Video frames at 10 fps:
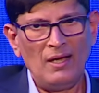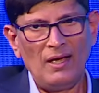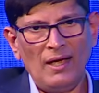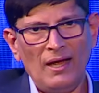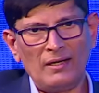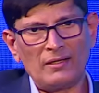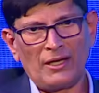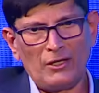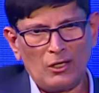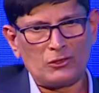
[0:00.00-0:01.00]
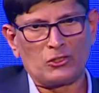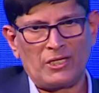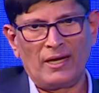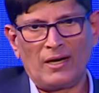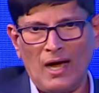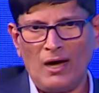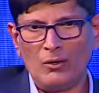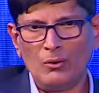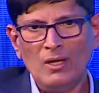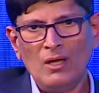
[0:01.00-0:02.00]
And can you also share
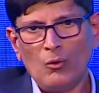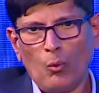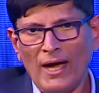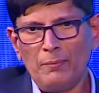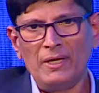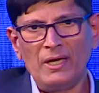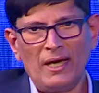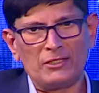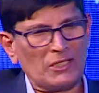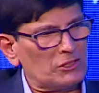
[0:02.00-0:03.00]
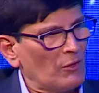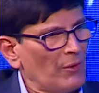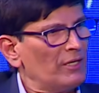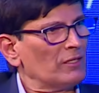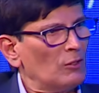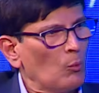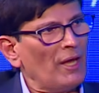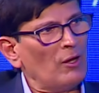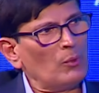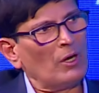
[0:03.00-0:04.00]
how Wibey has accelerated the
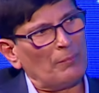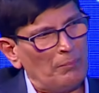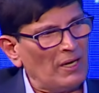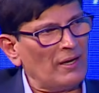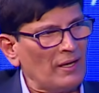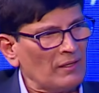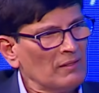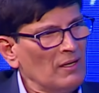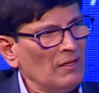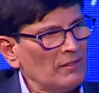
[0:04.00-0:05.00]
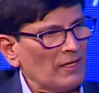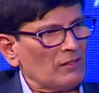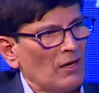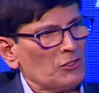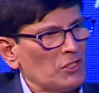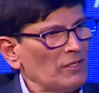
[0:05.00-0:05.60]
way we are building technology?